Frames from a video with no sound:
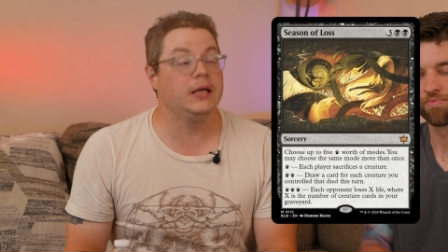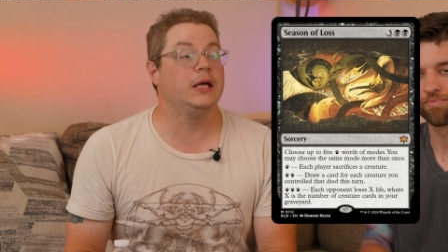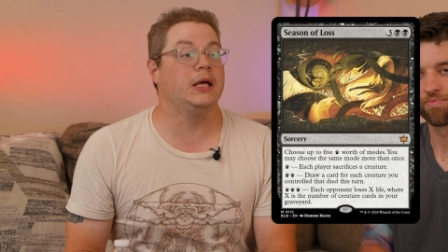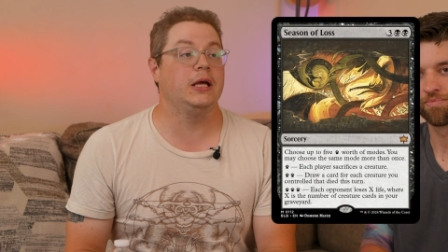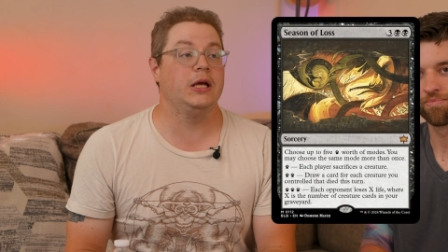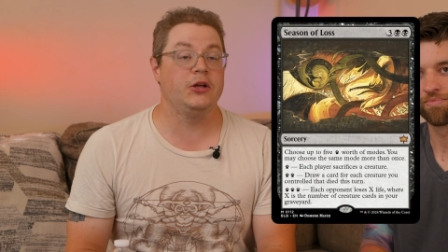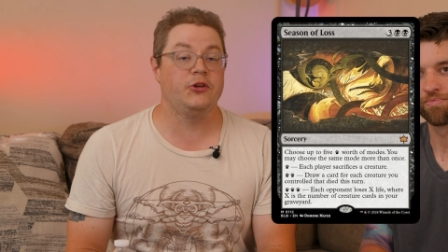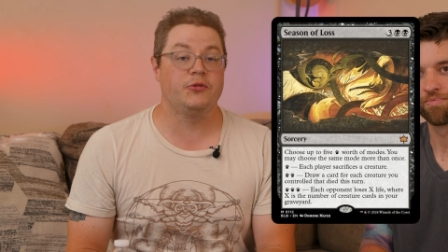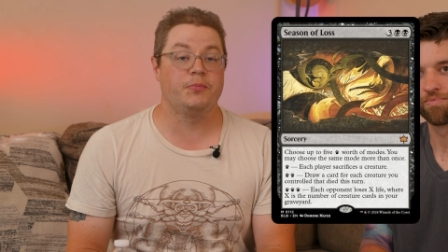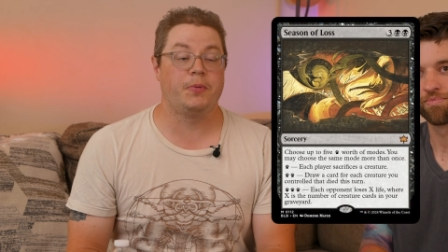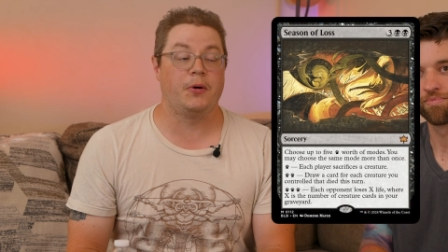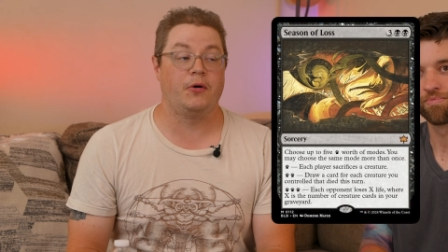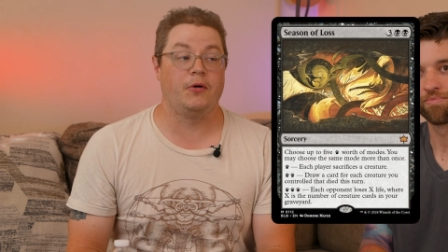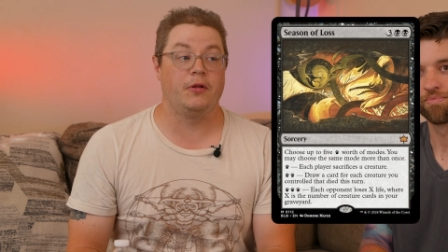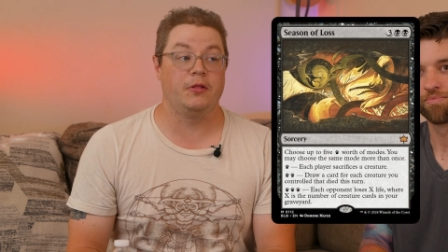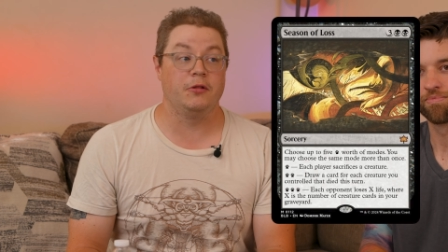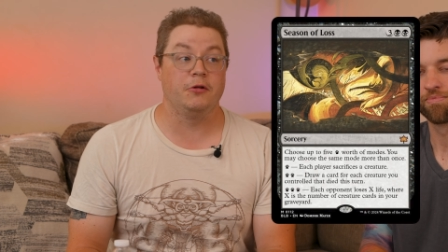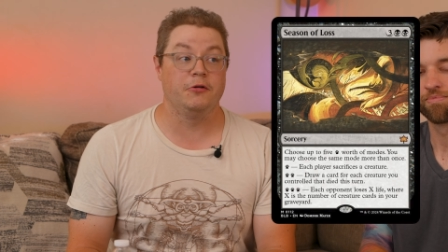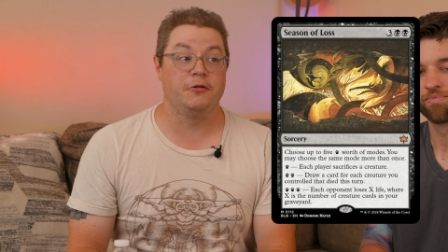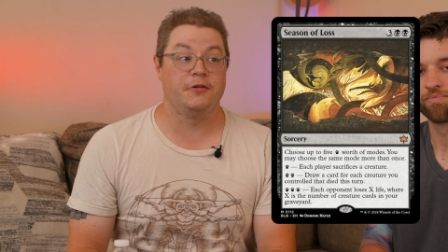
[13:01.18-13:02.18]
each
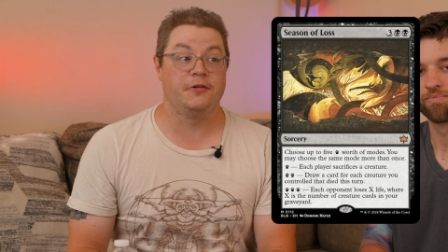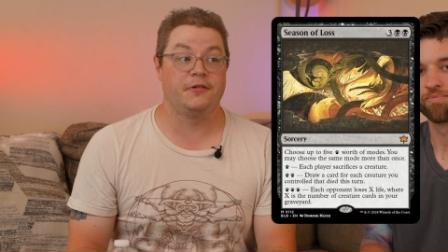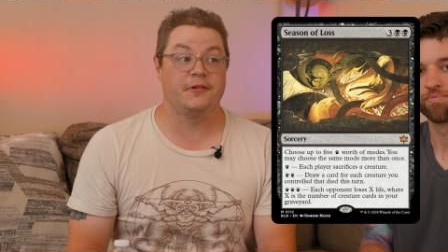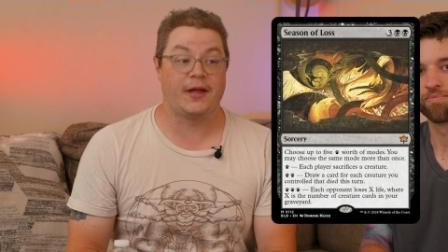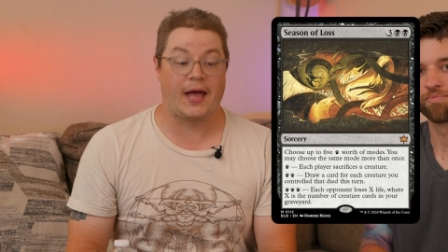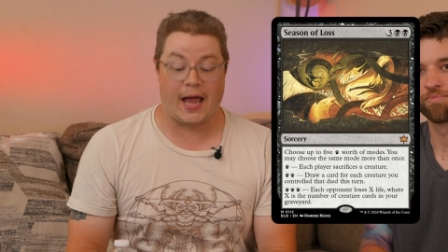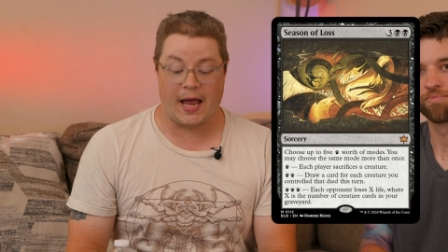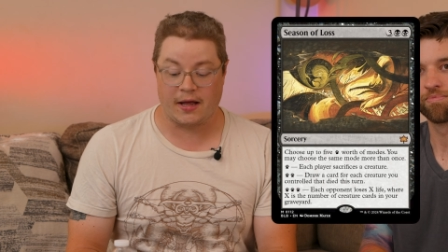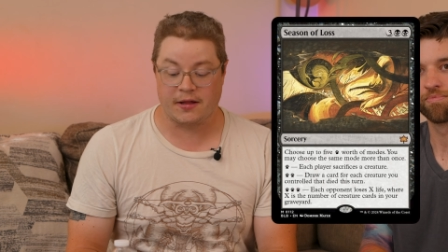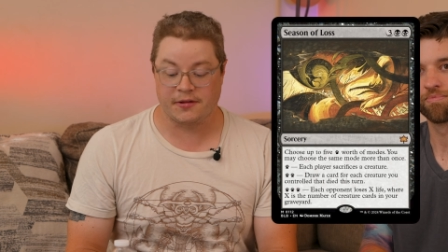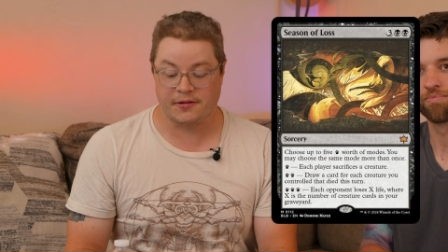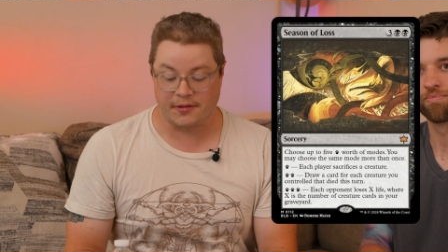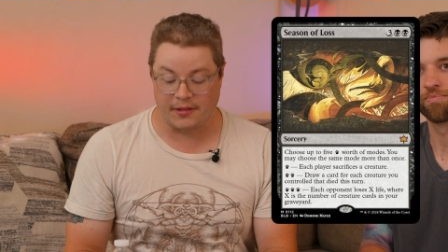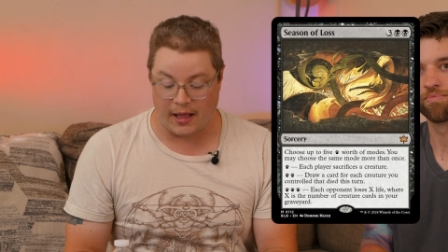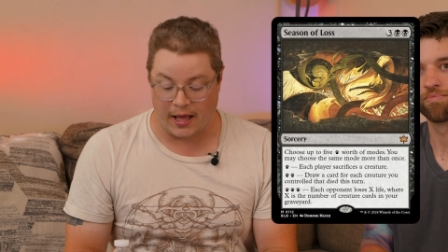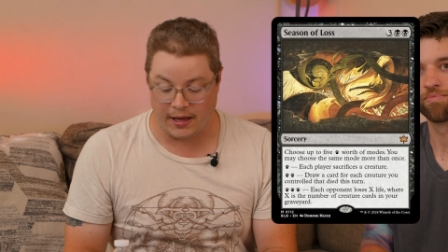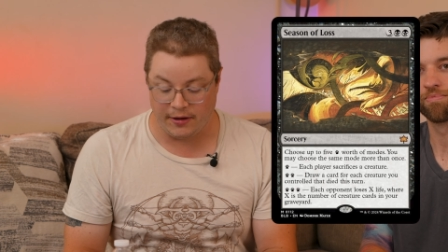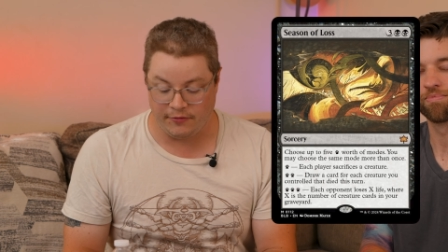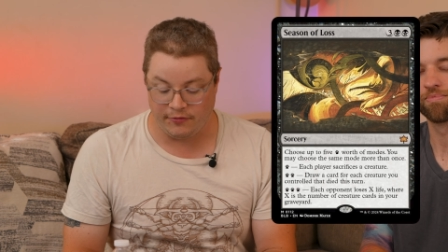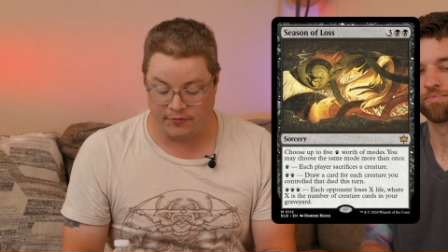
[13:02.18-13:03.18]
opponent loses X
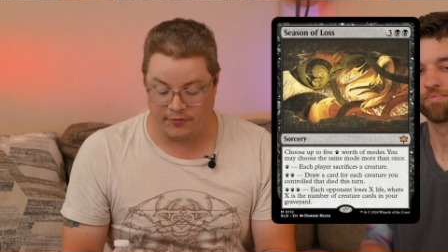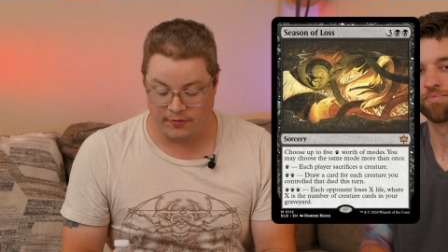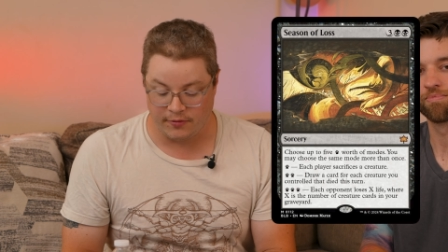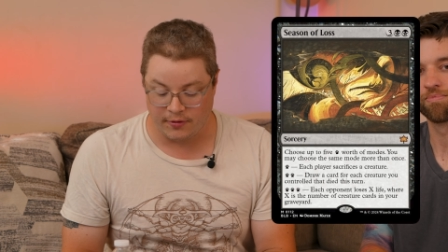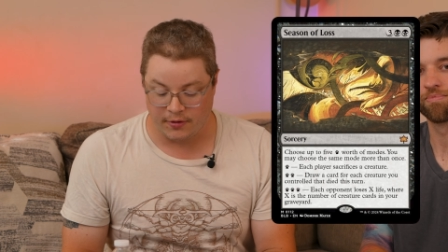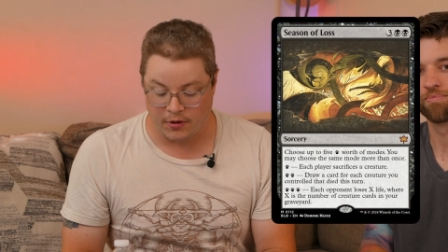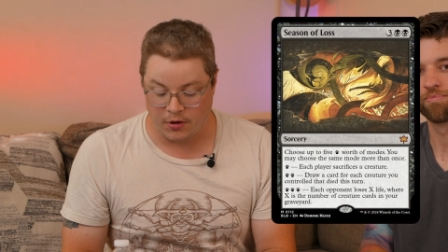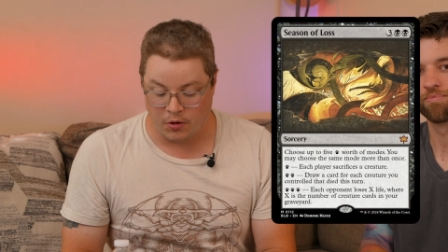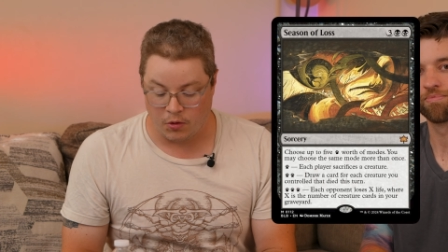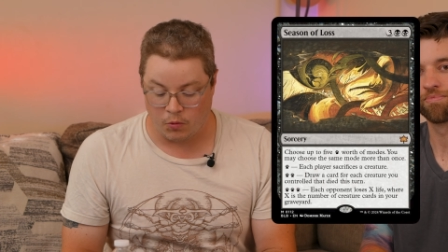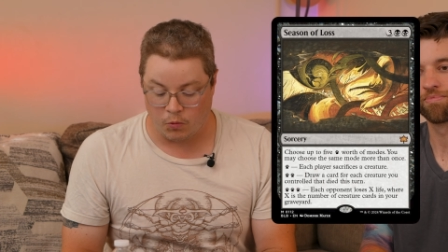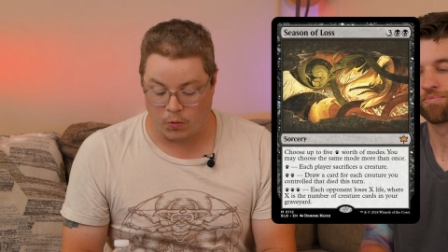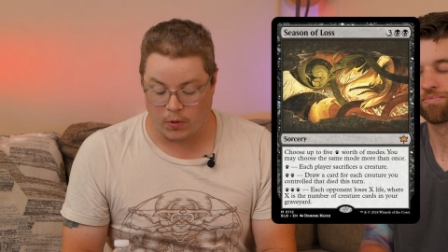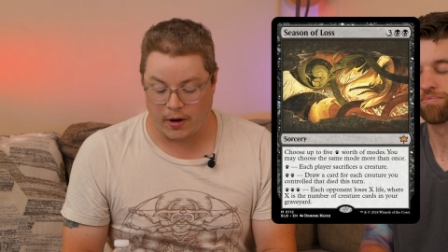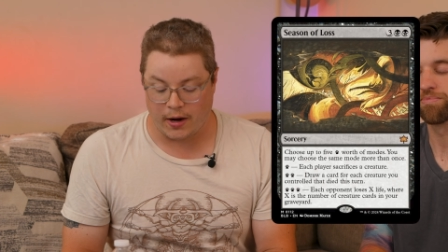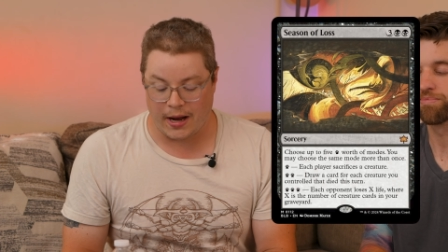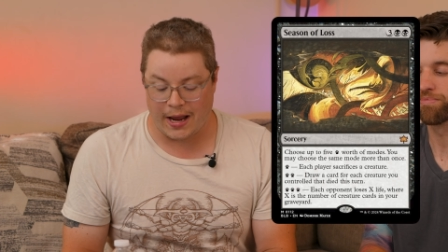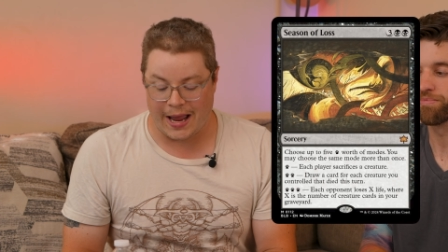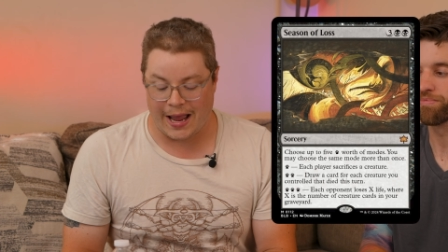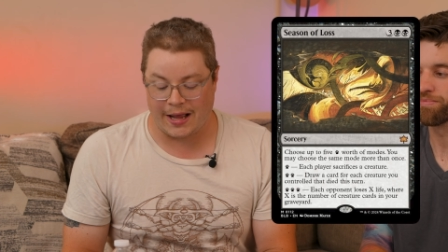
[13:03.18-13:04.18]
life,
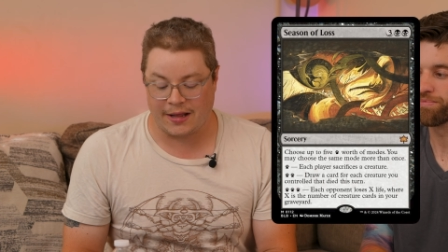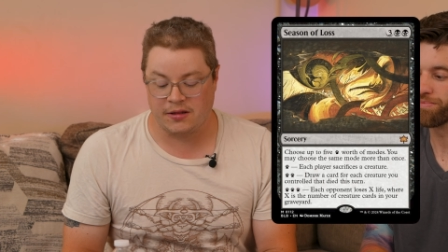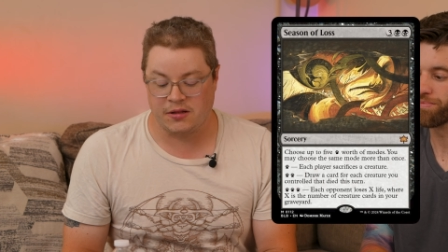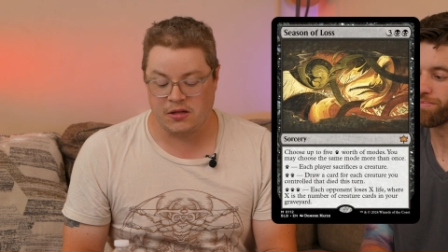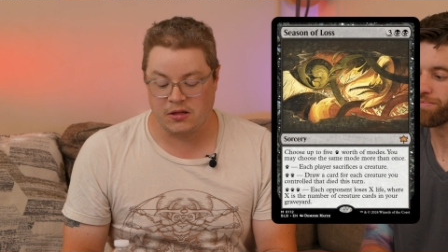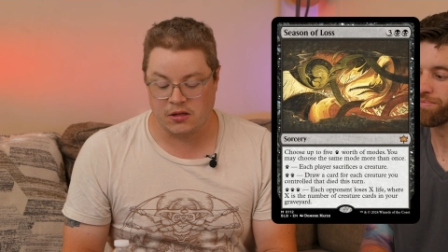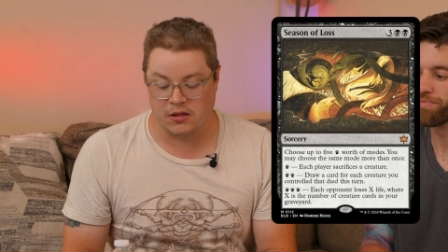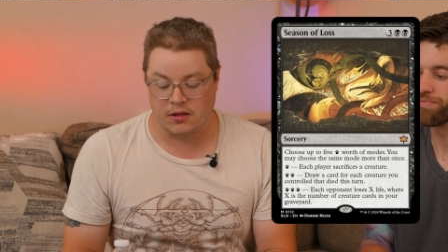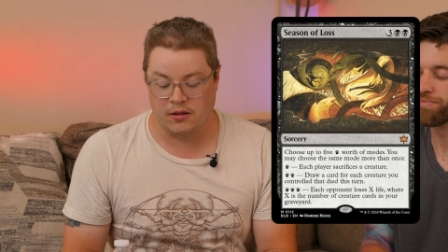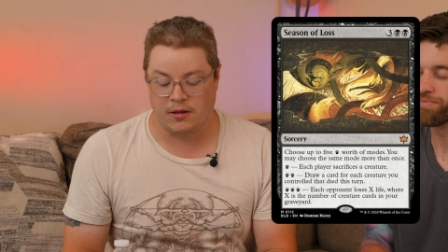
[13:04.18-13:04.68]
where X is the